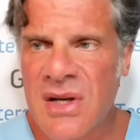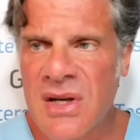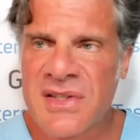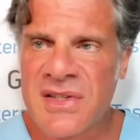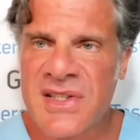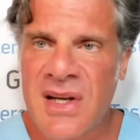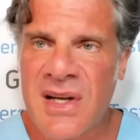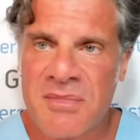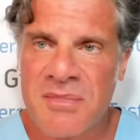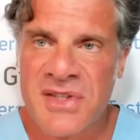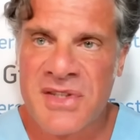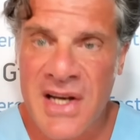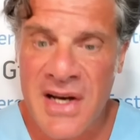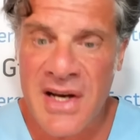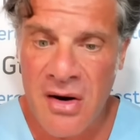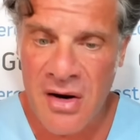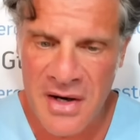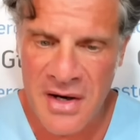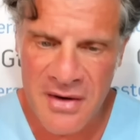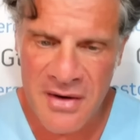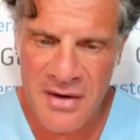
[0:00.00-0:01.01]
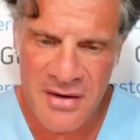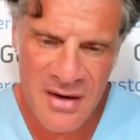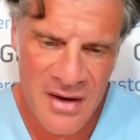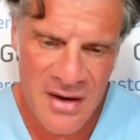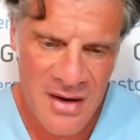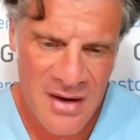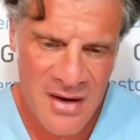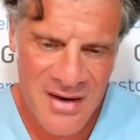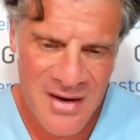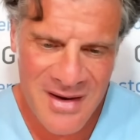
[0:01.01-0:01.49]
and some psychotic
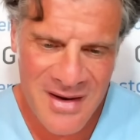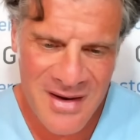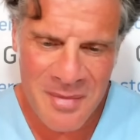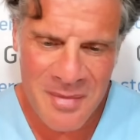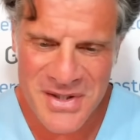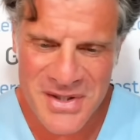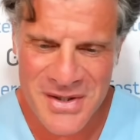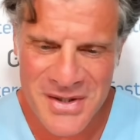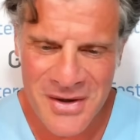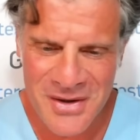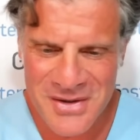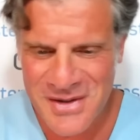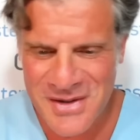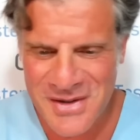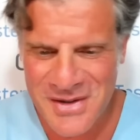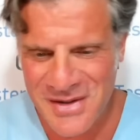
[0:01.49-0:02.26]
episodes,